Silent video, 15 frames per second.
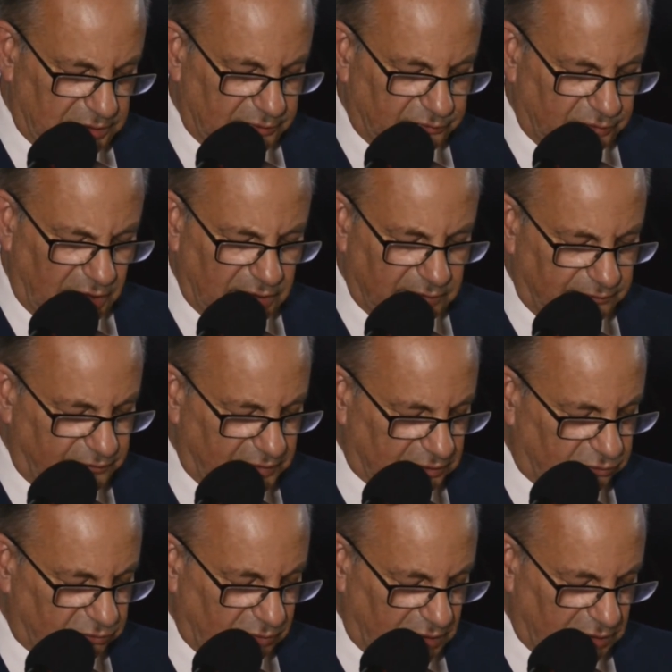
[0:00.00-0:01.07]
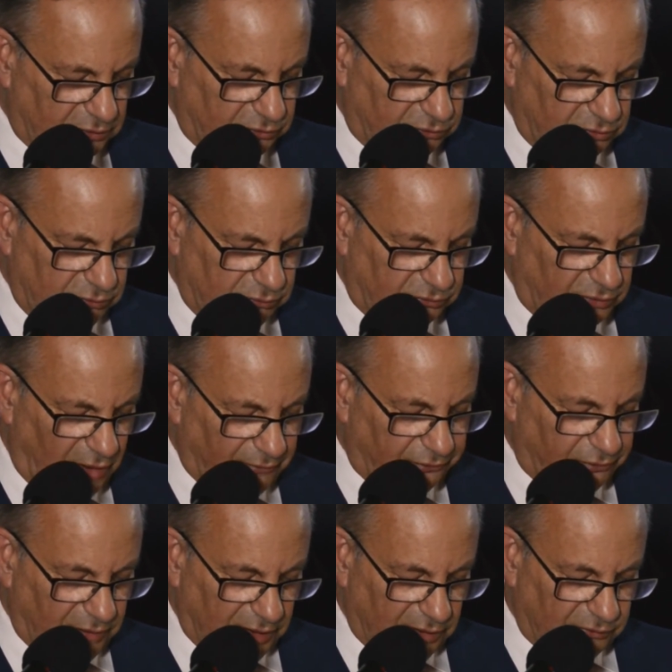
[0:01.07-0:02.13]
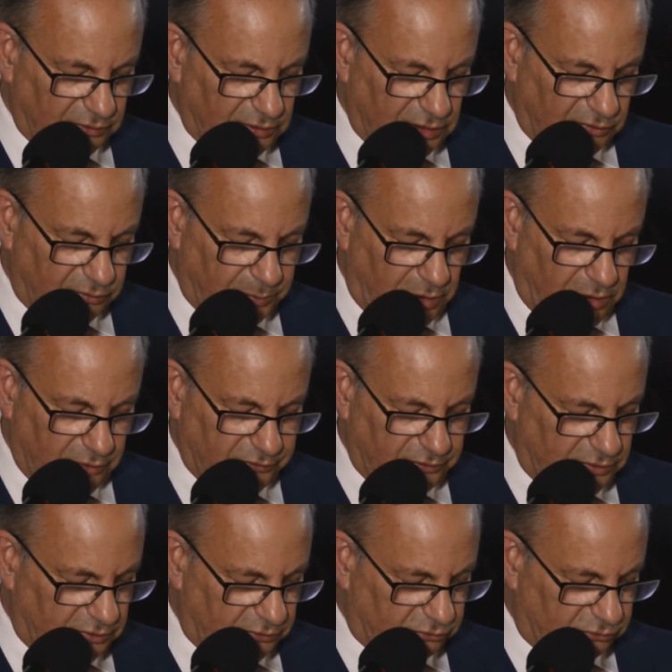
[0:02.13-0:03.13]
in the day of victory, the Jews' sufferings and his part